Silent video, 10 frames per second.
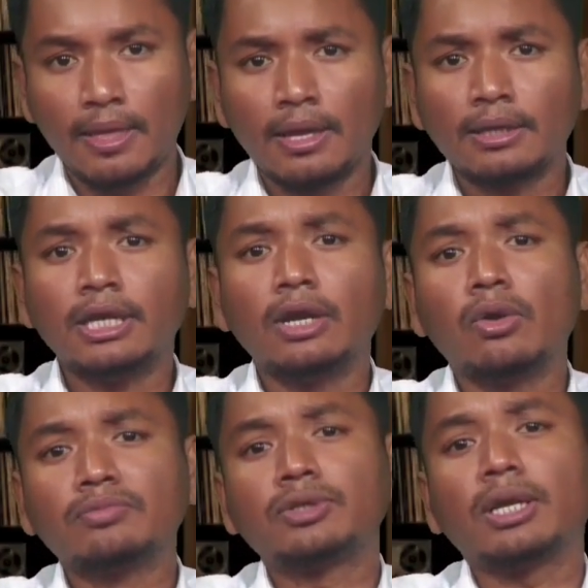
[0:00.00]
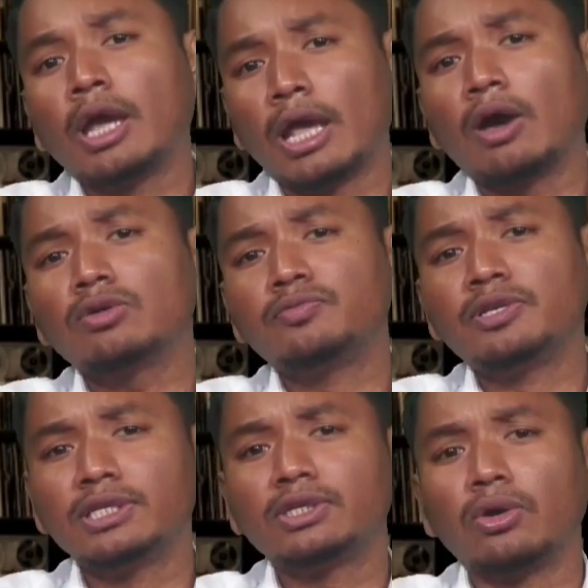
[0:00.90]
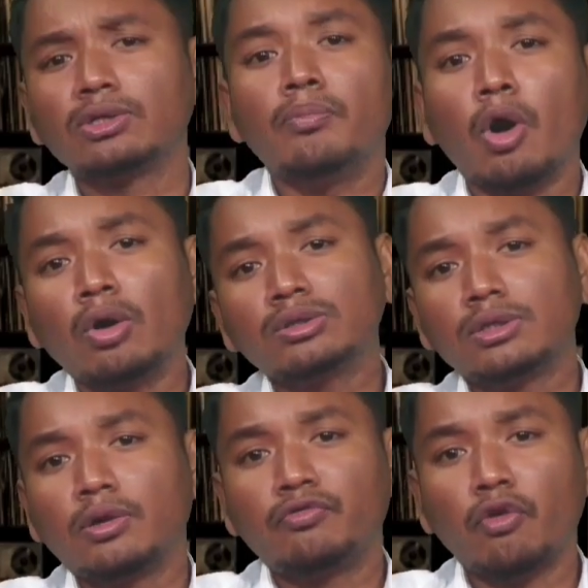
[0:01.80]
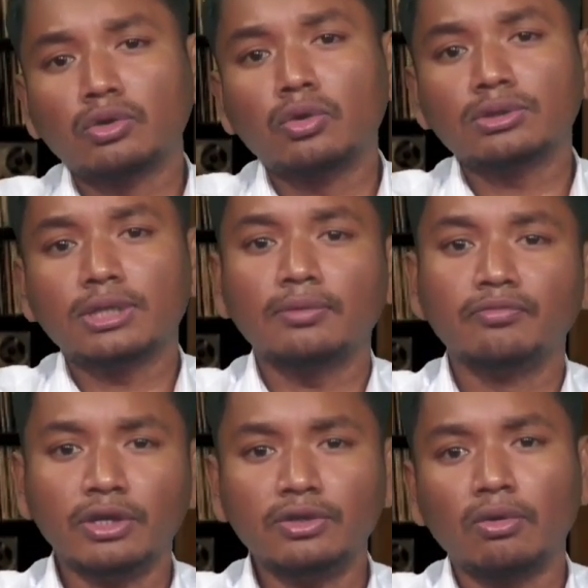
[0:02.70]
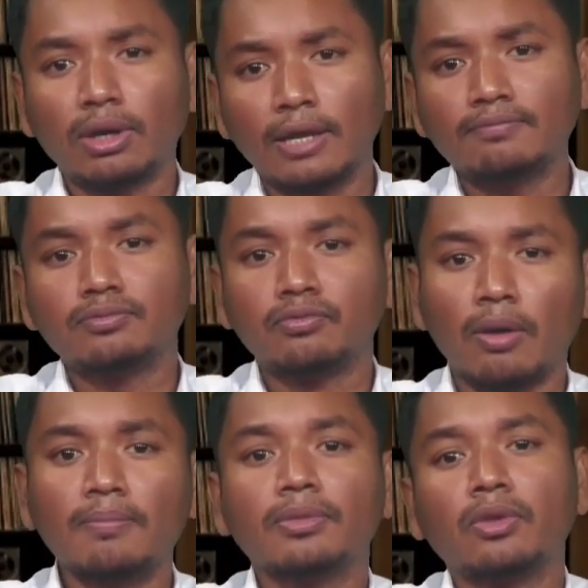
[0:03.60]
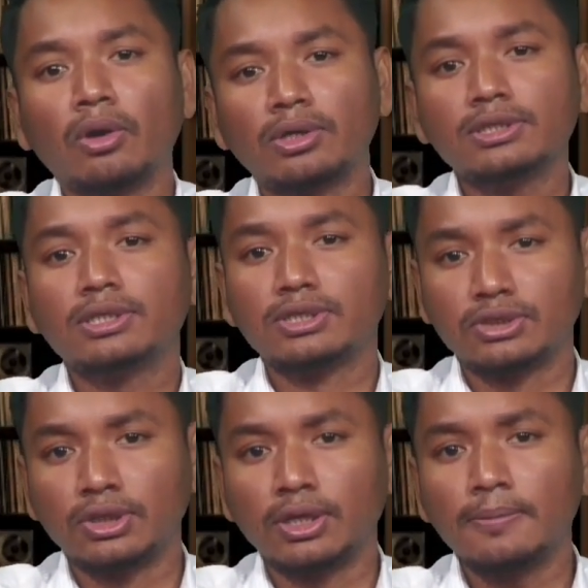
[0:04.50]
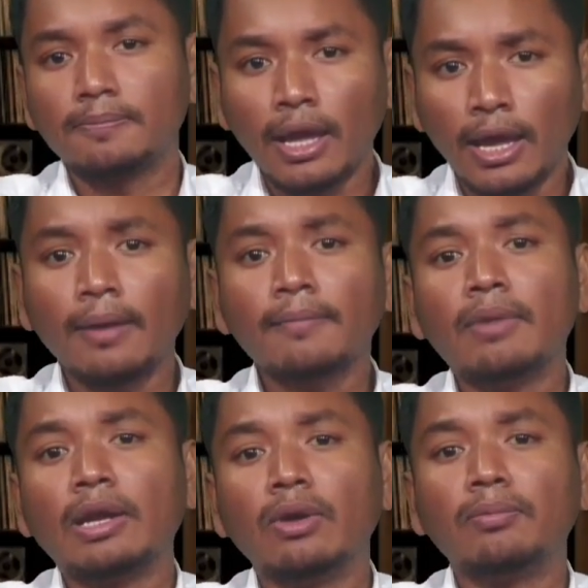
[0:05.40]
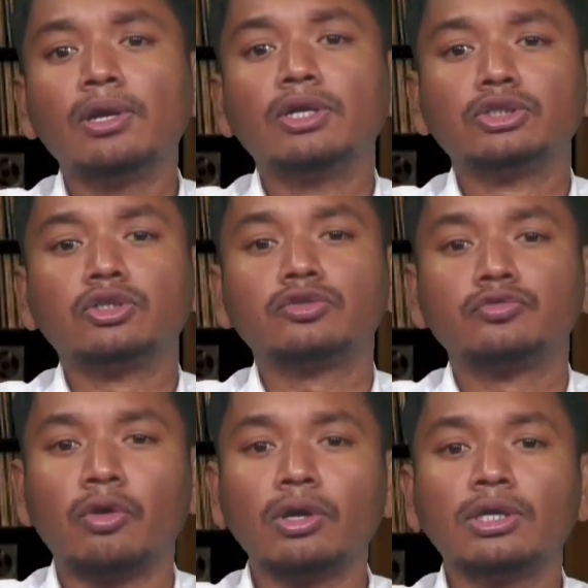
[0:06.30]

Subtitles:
Their website allows visitors browse photos and video clips from Northeast history, a valuable resource for